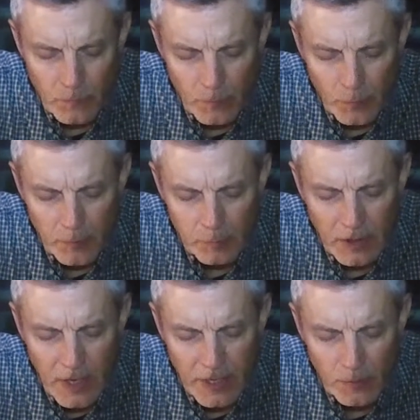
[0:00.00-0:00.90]
when we
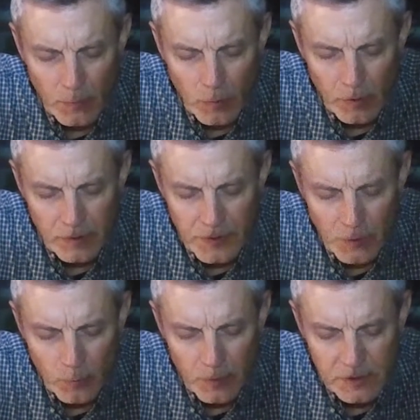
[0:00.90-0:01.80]
apply your word and
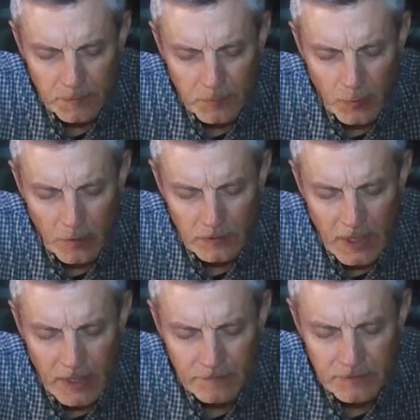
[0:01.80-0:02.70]
your wisdom to our
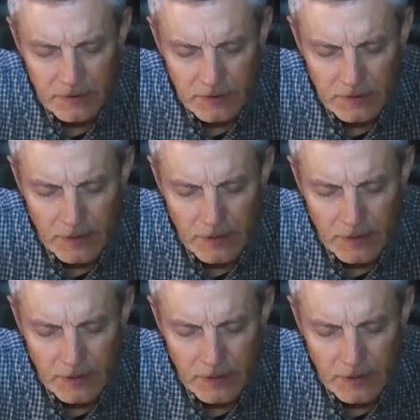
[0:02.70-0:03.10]
lives,